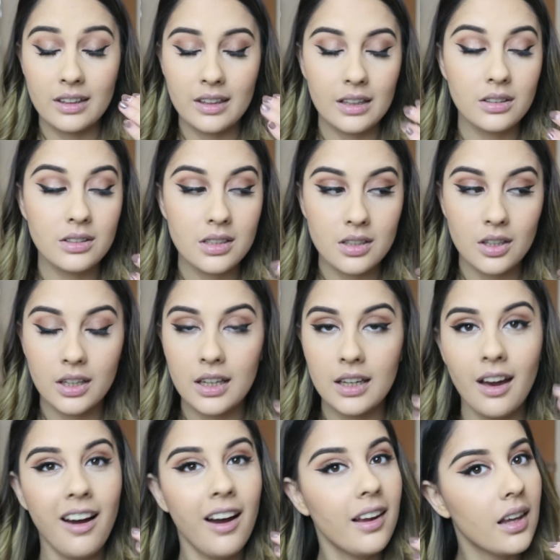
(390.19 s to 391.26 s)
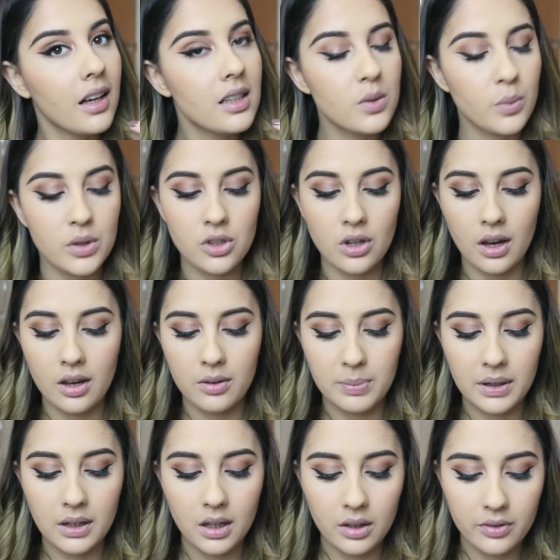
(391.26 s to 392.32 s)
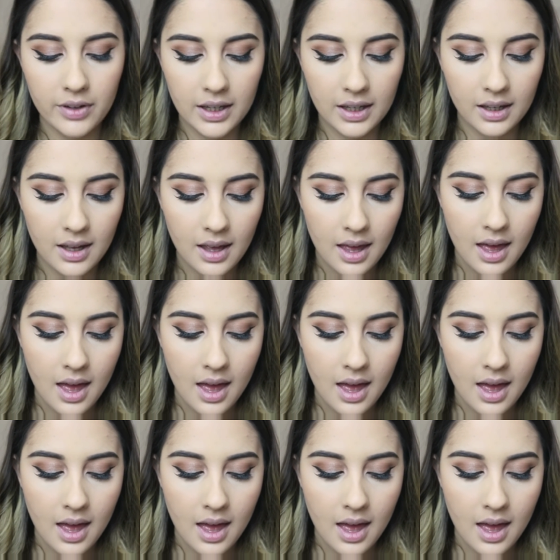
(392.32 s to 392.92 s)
Gilded Honey Highlight which I have been loving